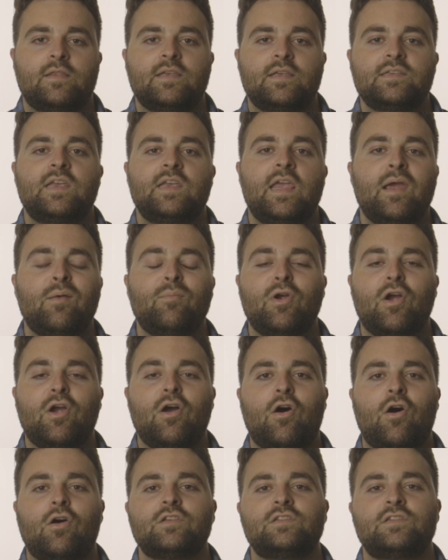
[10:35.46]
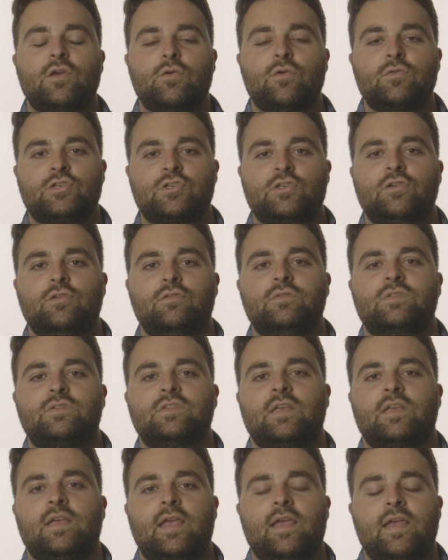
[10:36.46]
This camera also
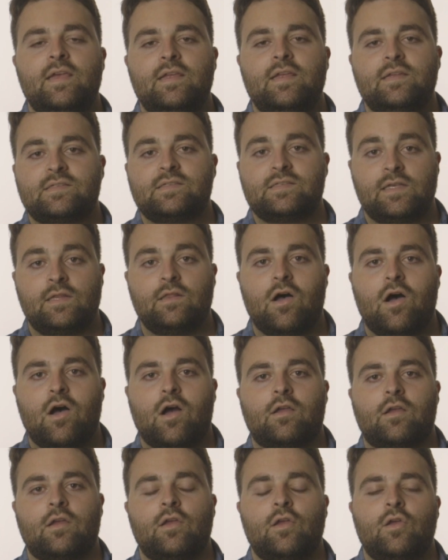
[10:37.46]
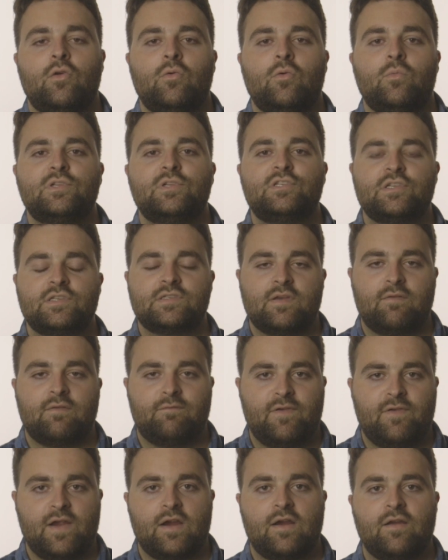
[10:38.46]
shoots in C-Log, which is a
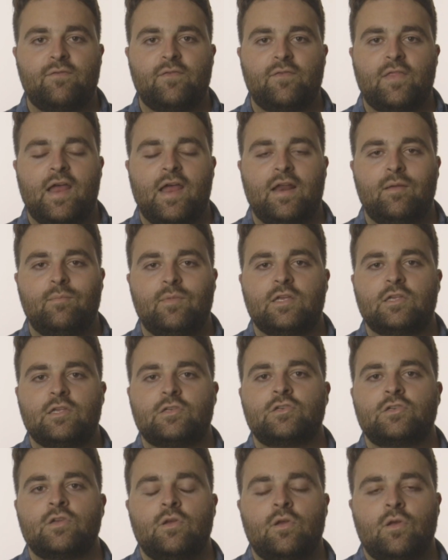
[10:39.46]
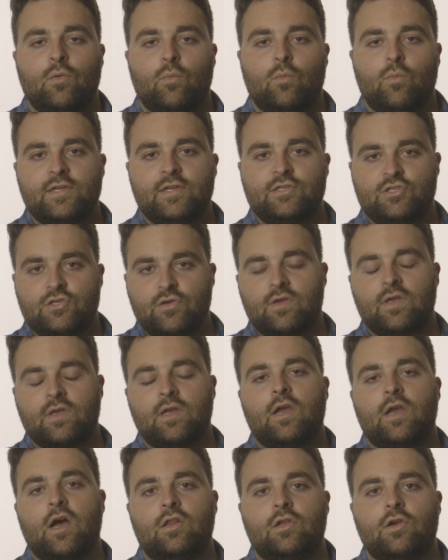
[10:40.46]
very flat image, which you
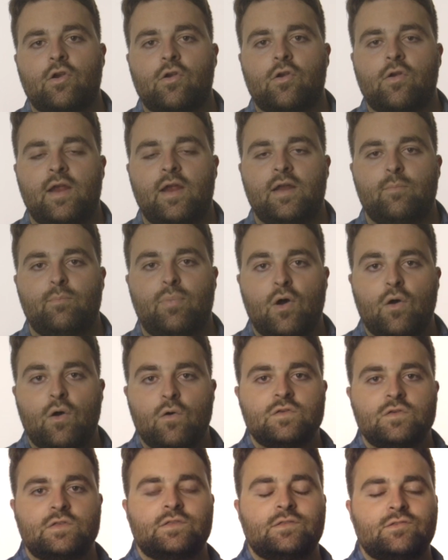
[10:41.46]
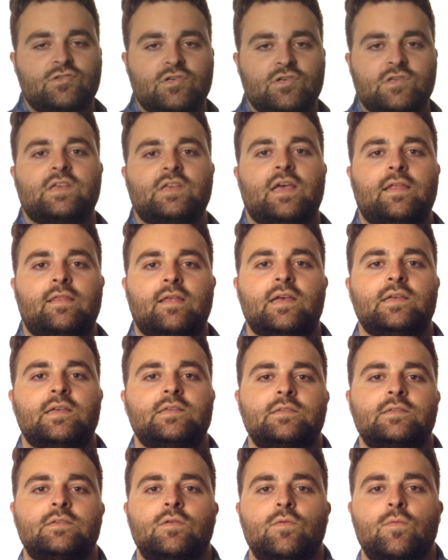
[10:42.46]
can color grade and post just like
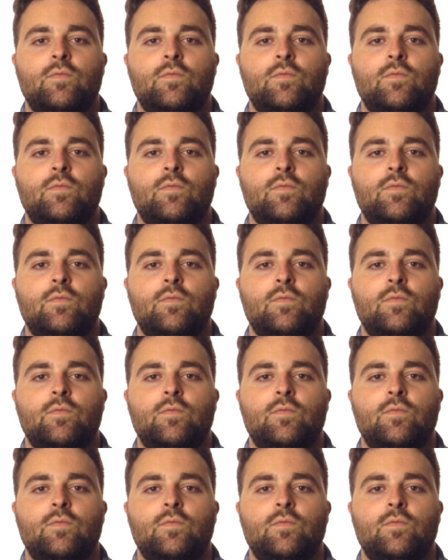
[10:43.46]
this.